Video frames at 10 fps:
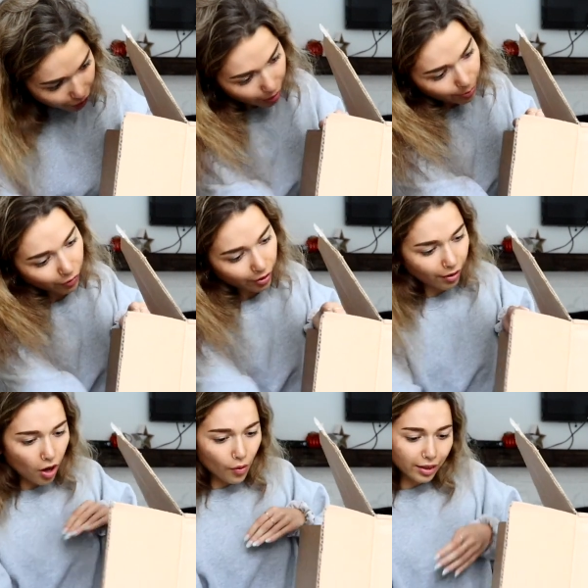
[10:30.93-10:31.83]
grapefruit.
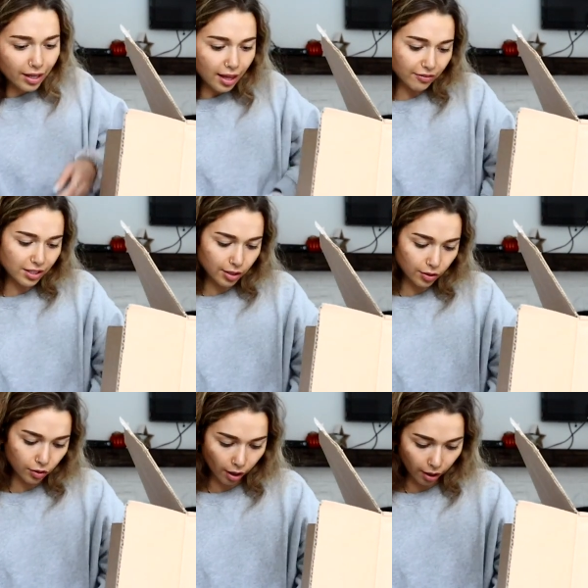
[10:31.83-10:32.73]
Oh, and they left a
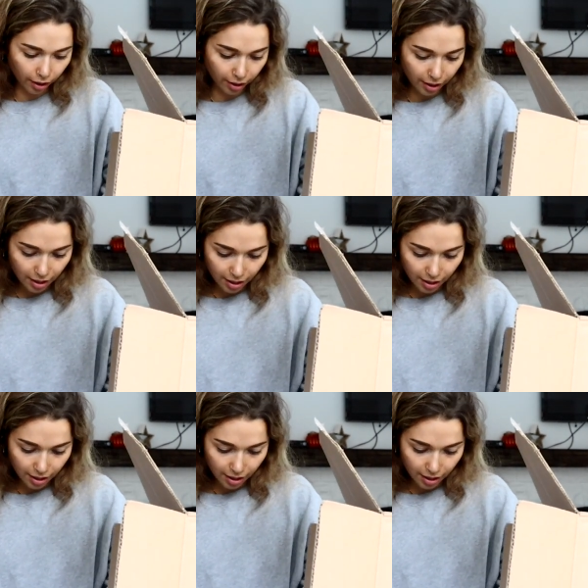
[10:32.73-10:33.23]
little card.